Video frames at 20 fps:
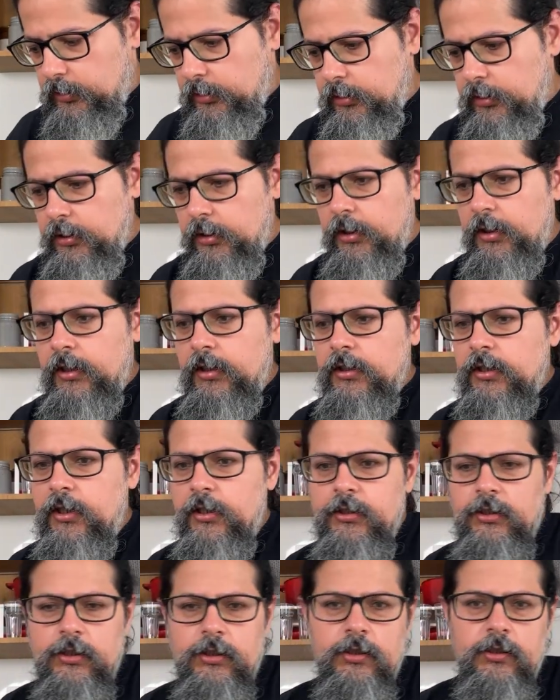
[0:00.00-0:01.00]
And I
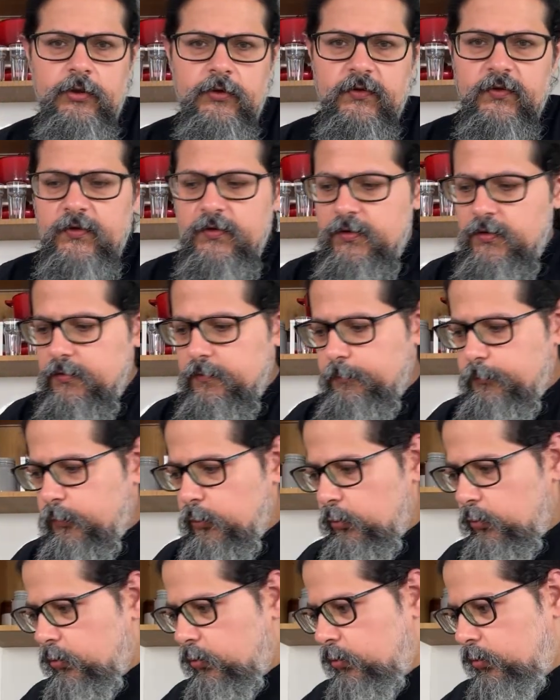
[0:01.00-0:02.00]
need a
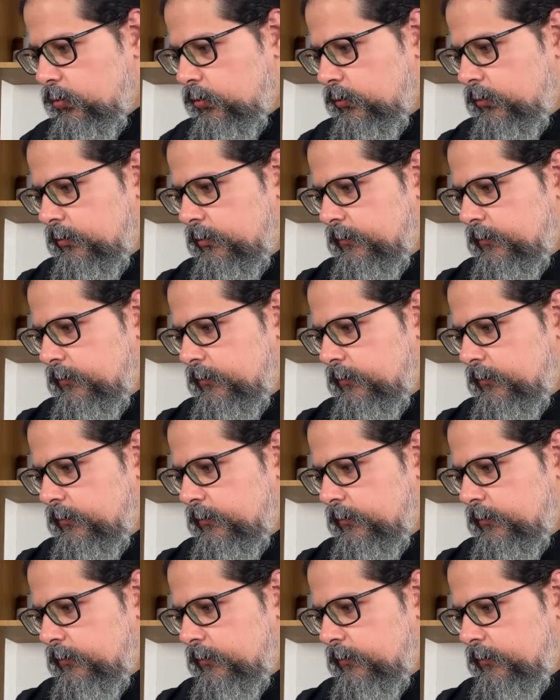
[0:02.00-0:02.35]
spoon.